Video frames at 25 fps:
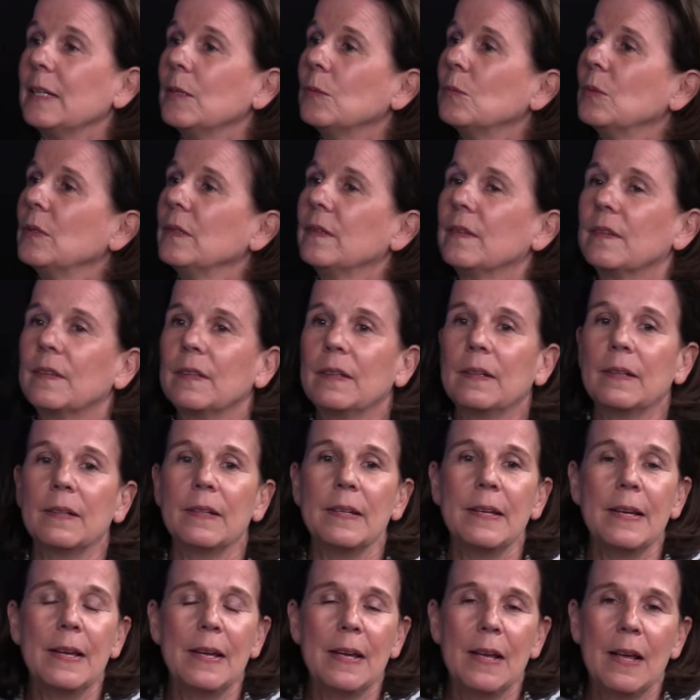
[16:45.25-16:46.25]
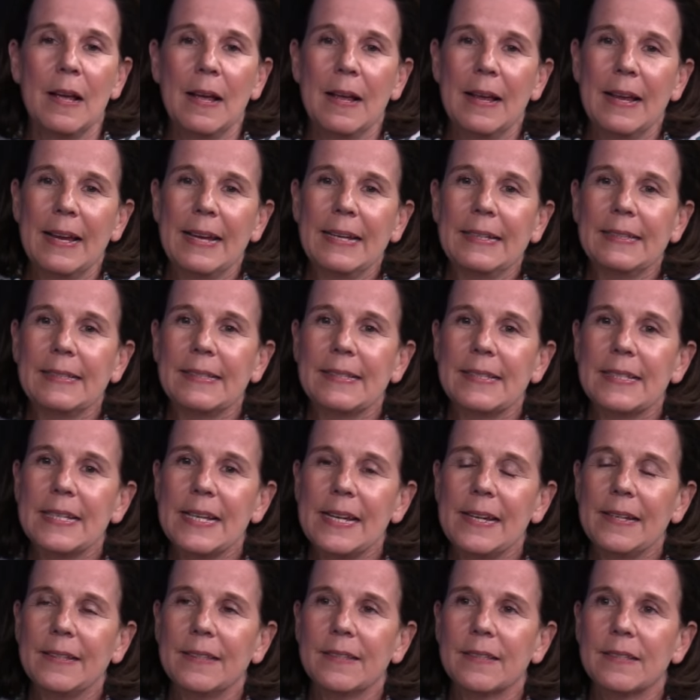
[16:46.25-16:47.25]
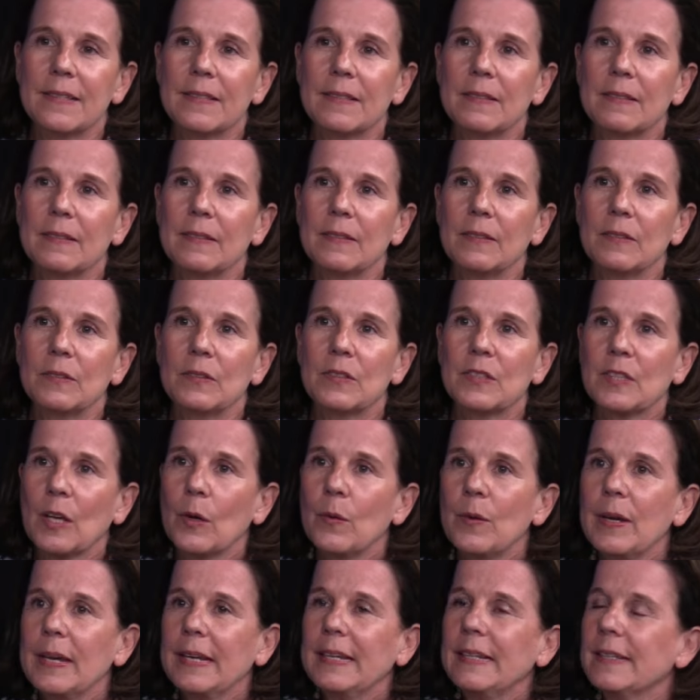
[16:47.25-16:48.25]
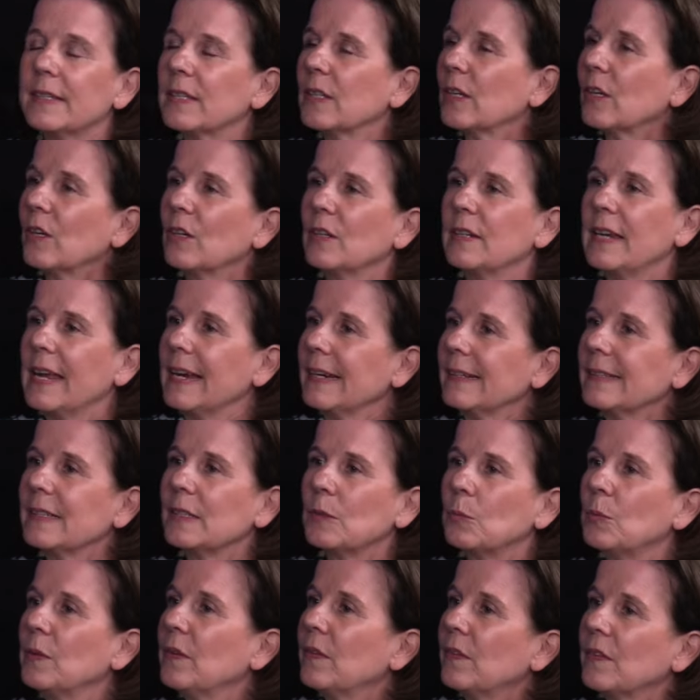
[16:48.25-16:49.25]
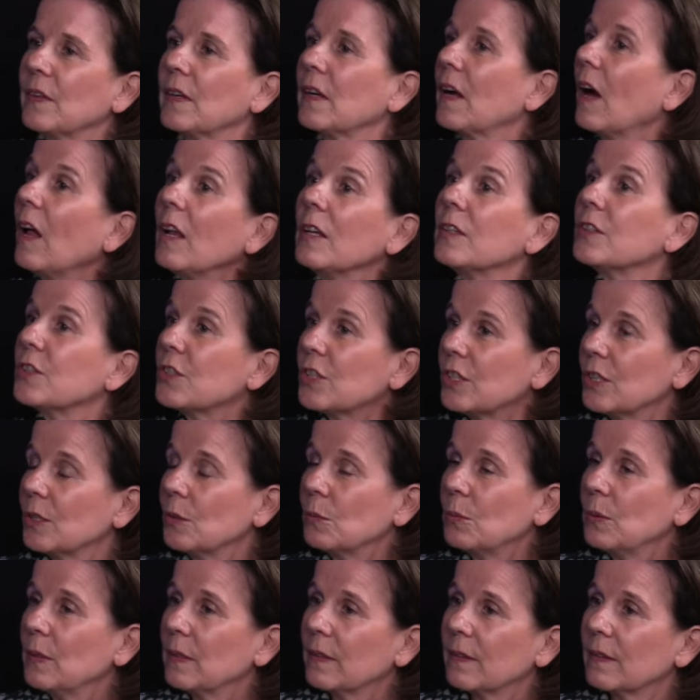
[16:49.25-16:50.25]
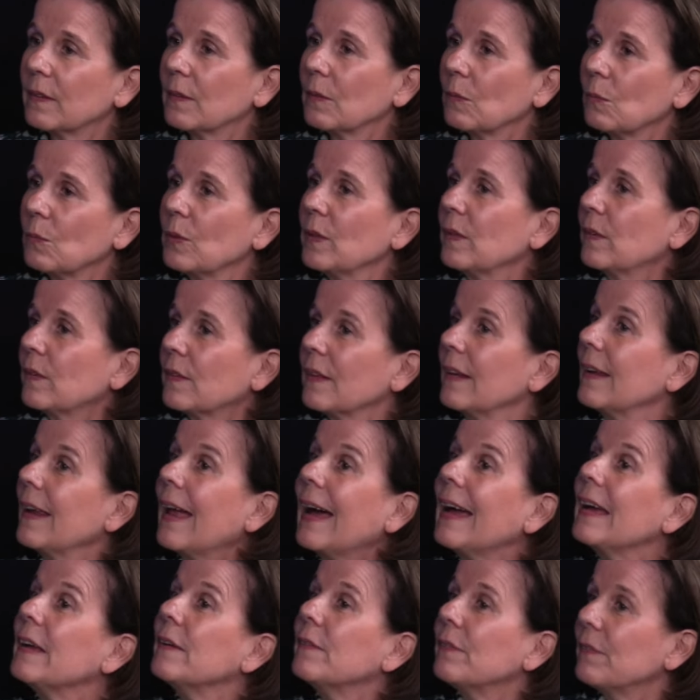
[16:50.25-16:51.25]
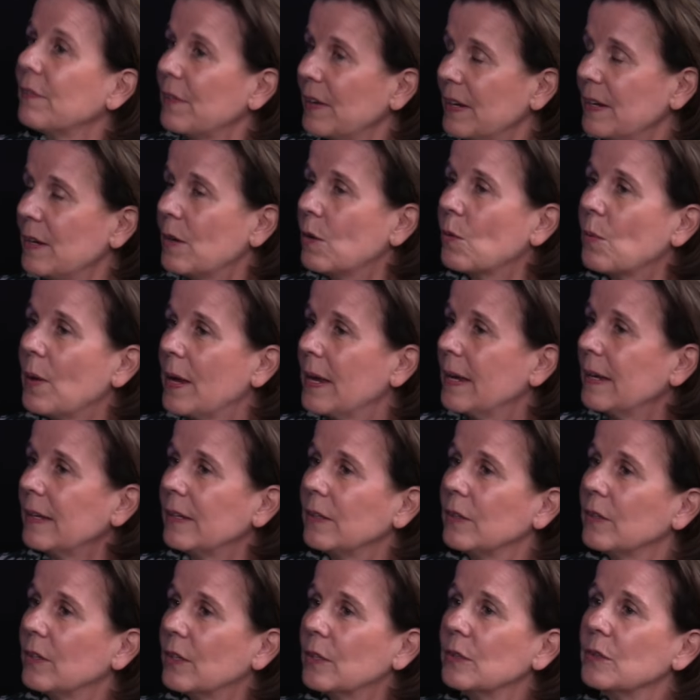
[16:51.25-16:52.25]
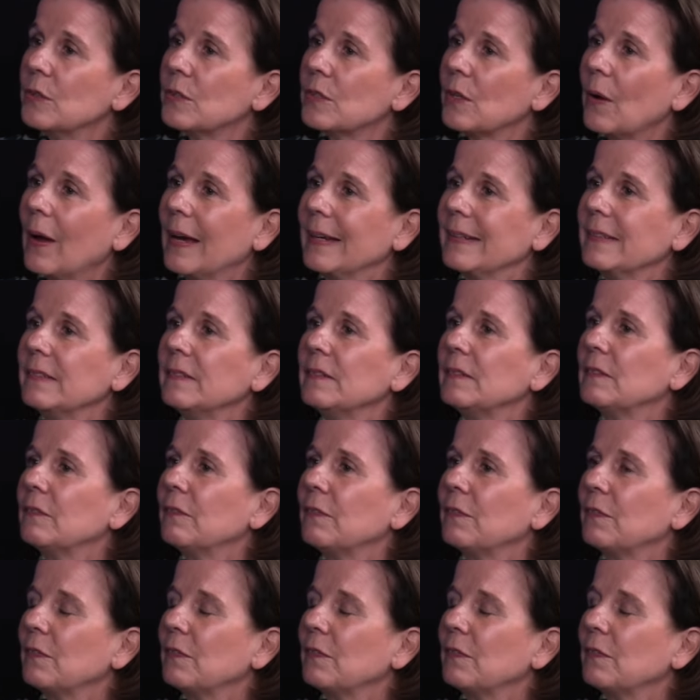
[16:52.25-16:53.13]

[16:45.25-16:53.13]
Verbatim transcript: Mm -hmm. With the, it's it's so interconnected with the culture with with the life mm. in mm-hmm. a way you know so i didn't